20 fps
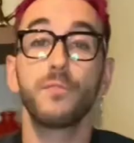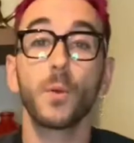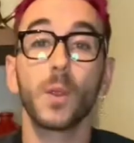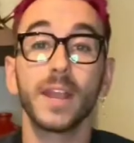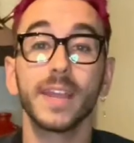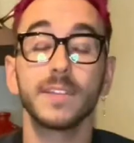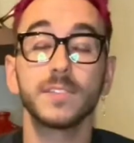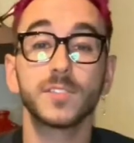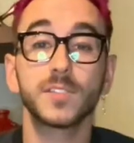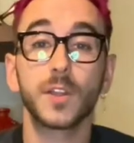
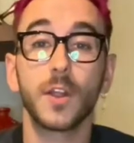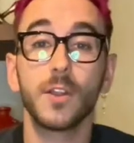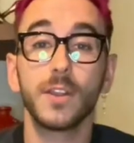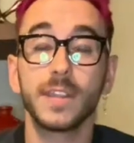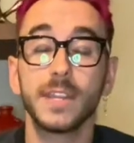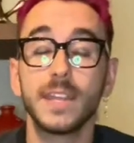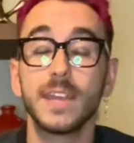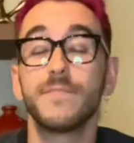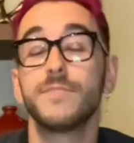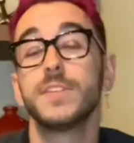I get
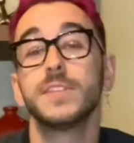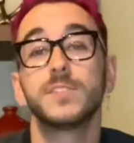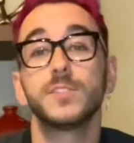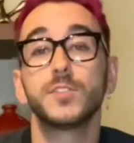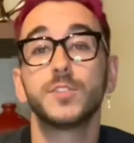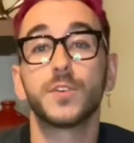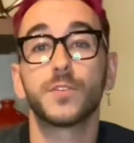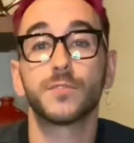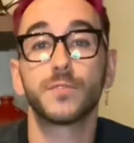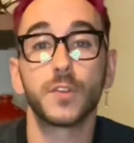started, if this
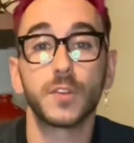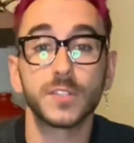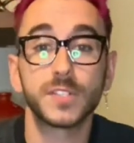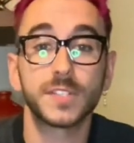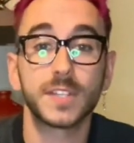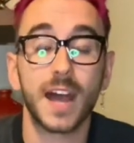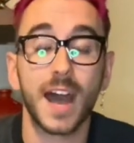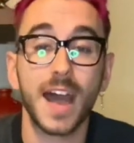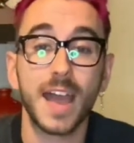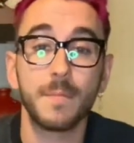is your
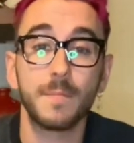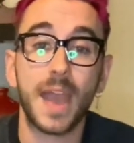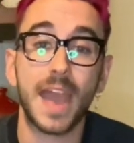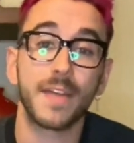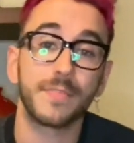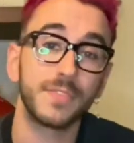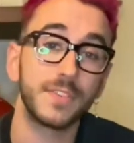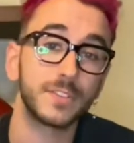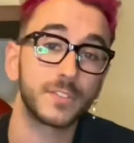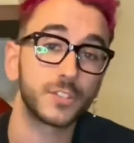first time
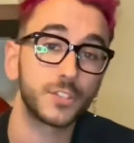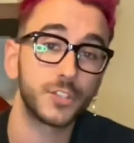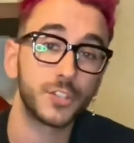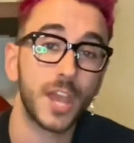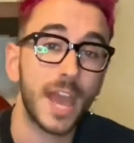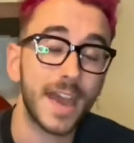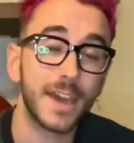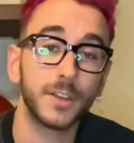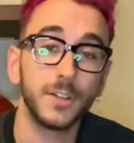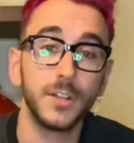at this
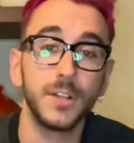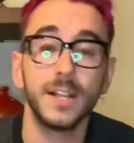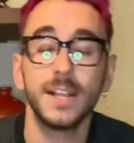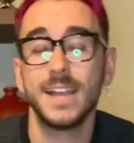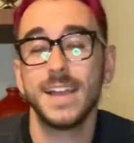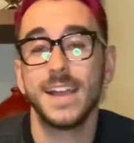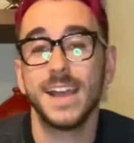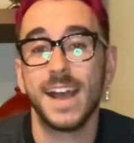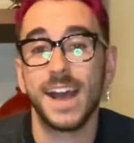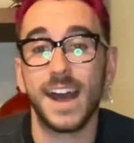channel
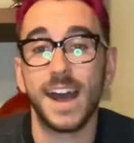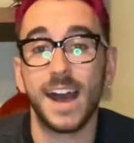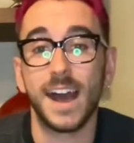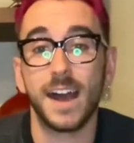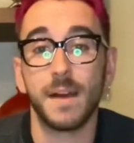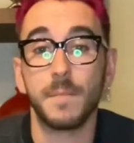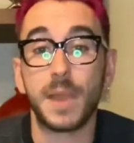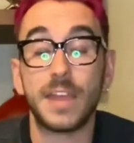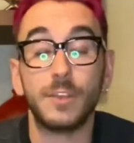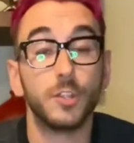
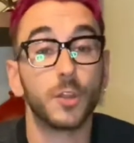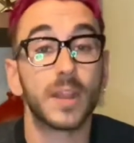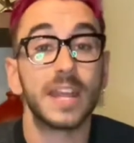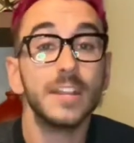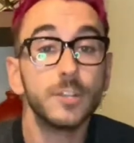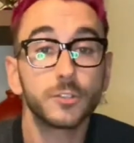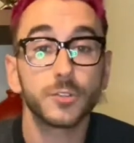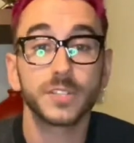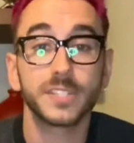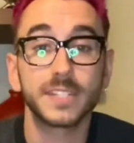and you're
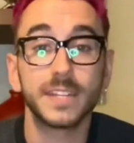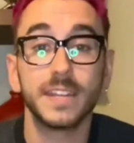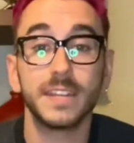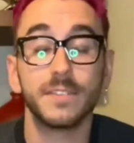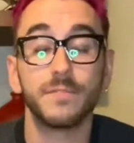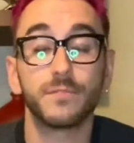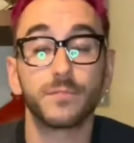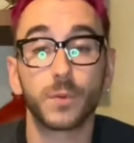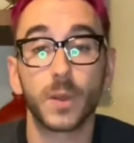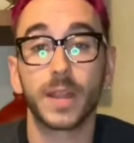interested
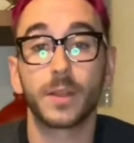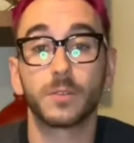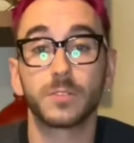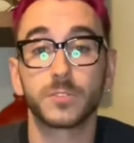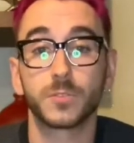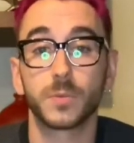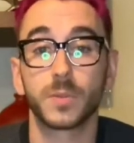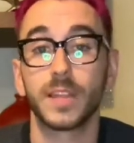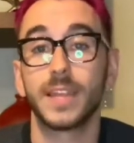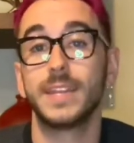in
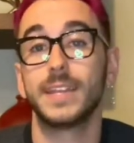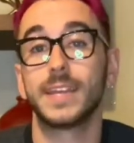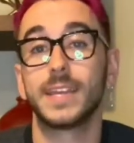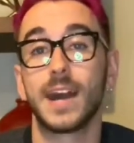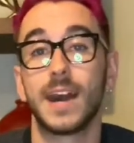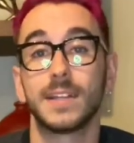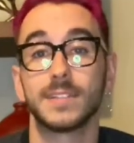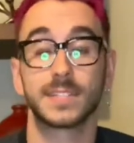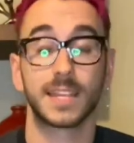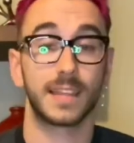fragrance related
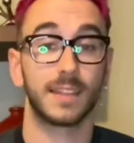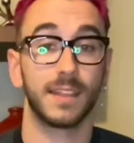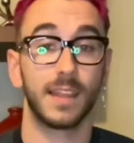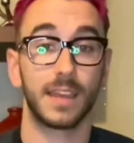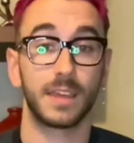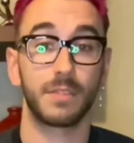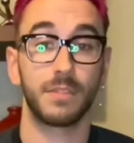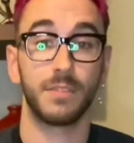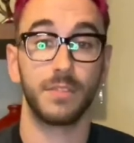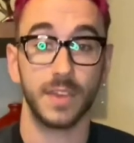content
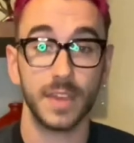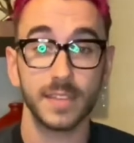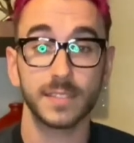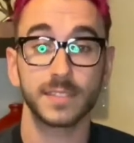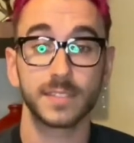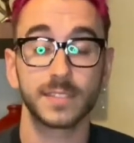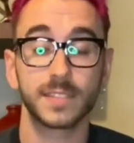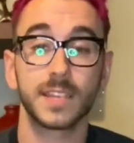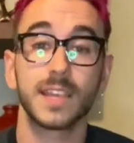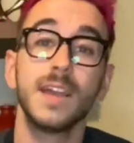like
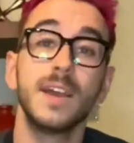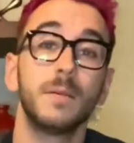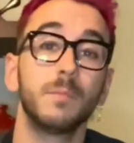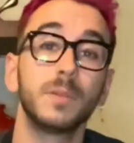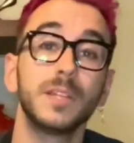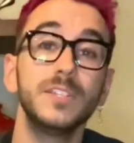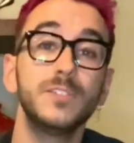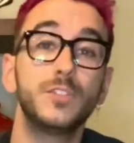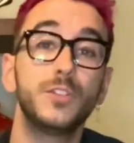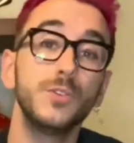this,
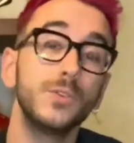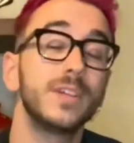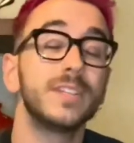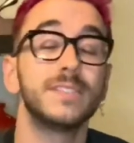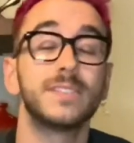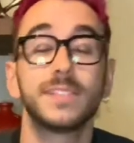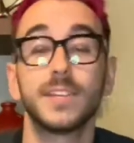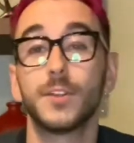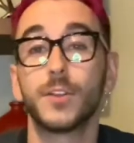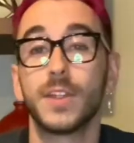please do
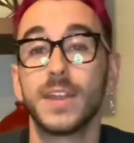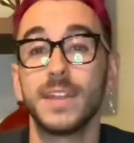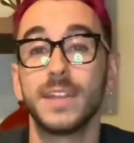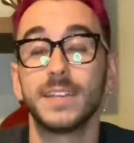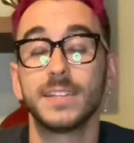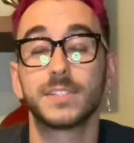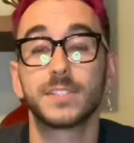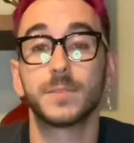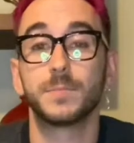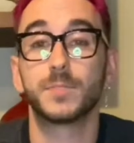consider
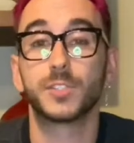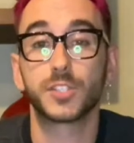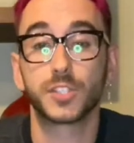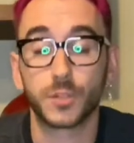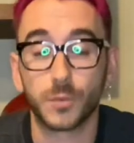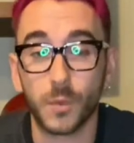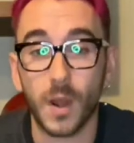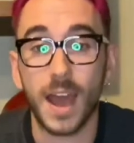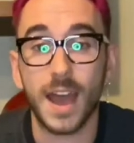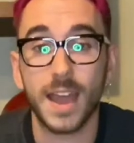hitting
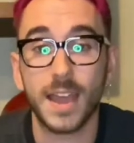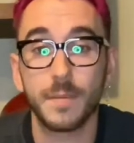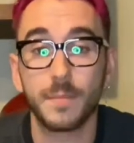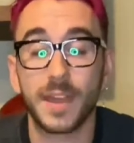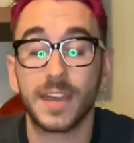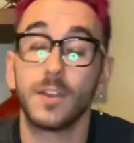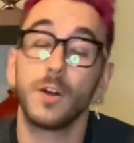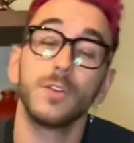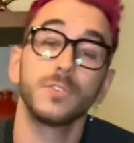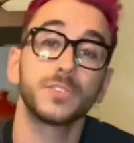subscribe
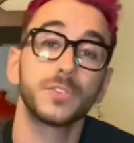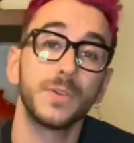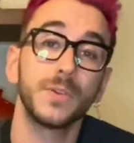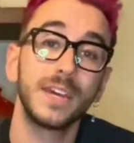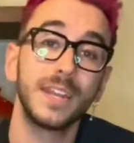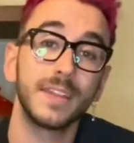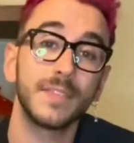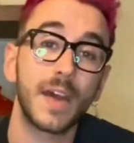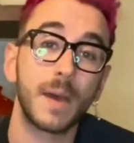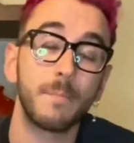and also
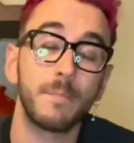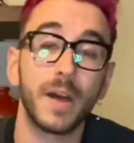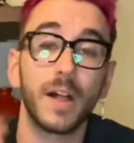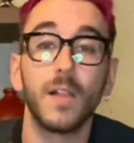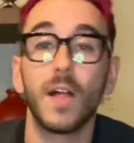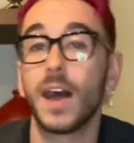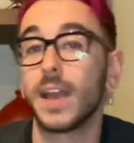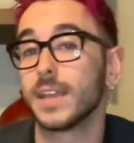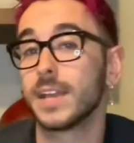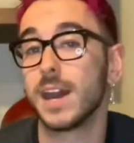hitting that
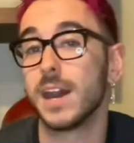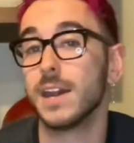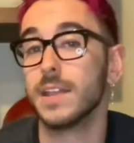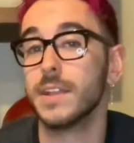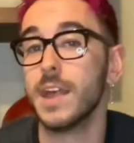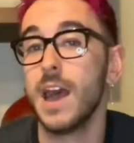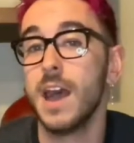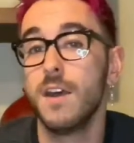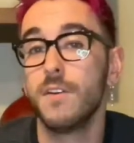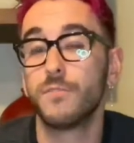bell
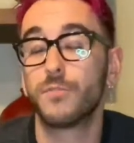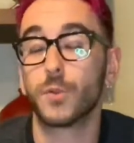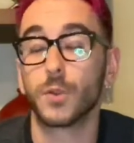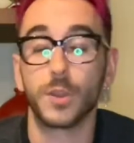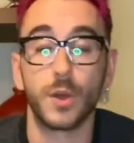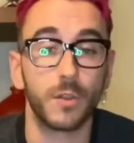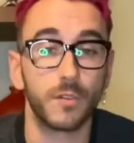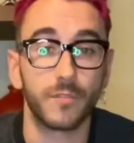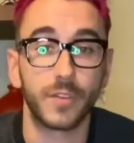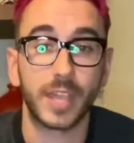icon for
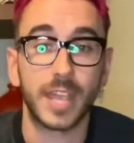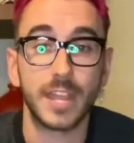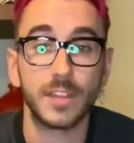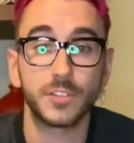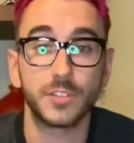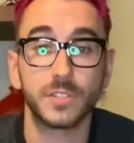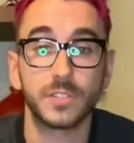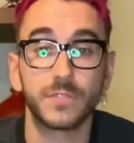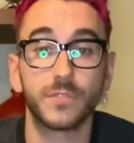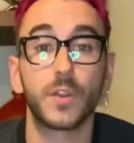
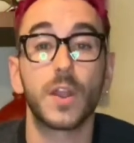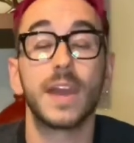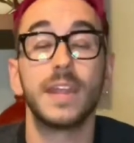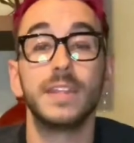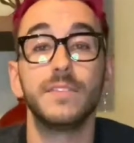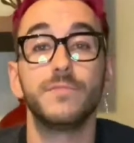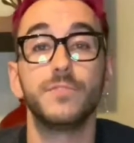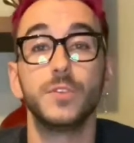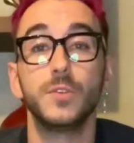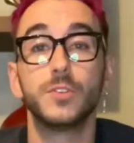notifications for
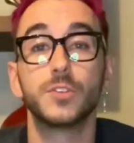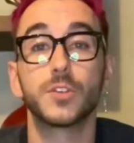any future